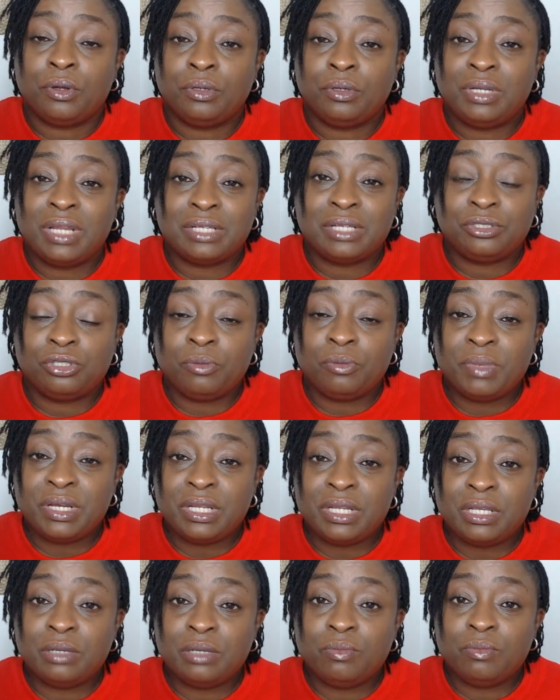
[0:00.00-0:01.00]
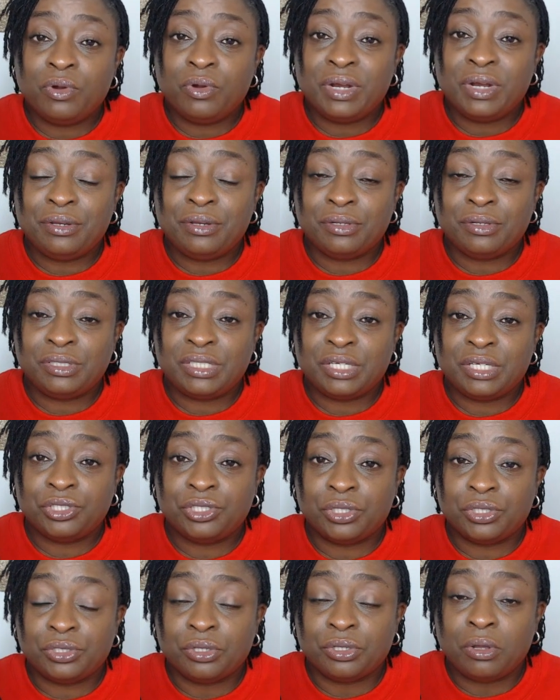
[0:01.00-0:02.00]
There are so many Igbo radio stations